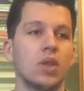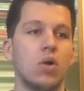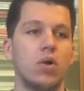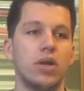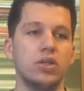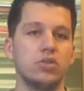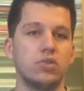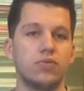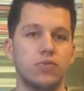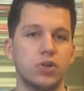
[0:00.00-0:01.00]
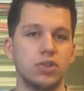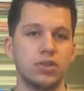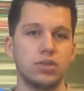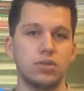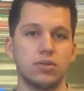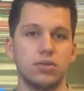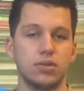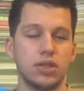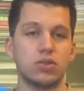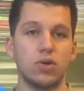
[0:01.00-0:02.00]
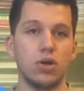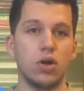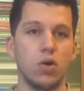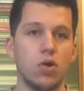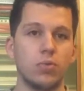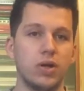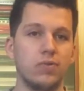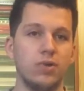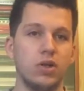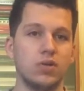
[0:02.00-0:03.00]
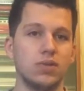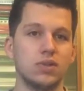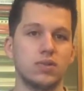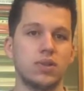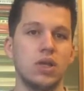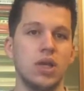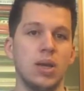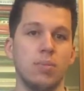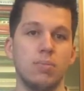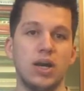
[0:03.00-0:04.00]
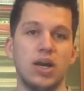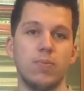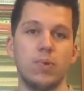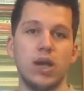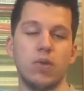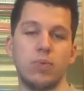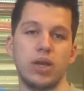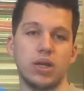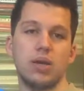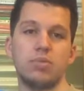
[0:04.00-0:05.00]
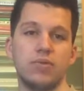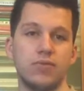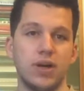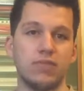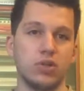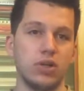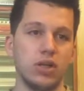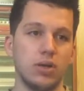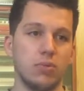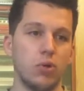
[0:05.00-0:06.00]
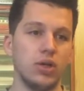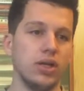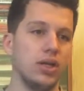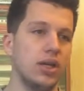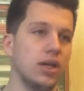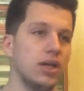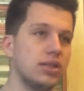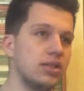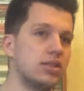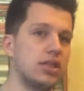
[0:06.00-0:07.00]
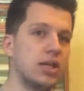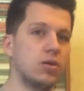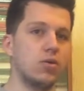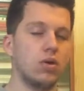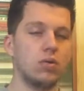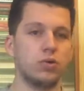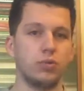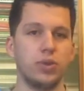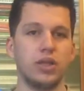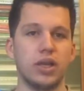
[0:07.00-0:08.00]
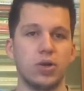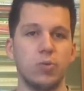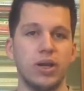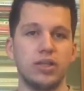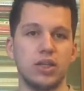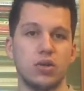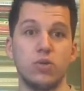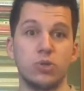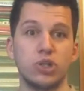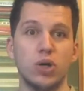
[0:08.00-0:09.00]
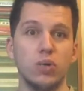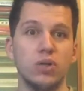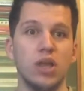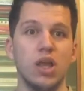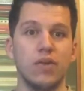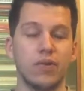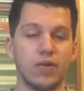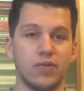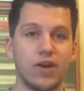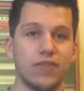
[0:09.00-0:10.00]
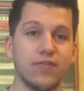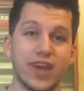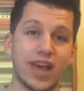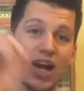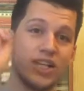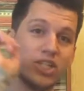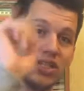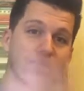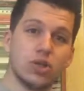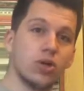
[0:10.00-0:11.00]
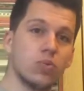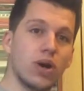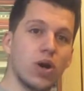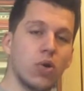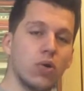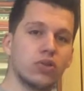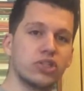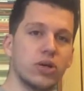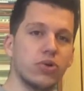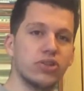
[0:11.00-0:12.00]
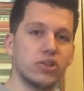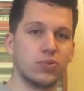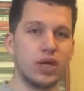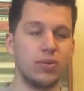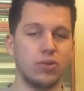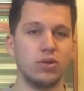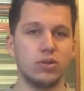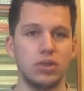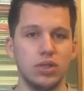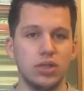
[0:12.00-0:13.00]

okay, so the first, let's call it a home run video, was my why I wake up at 5:30 in the morning. The second one would be like why I take cold shower. Well, fun fact, I just took one cold shower. That's why I'm all,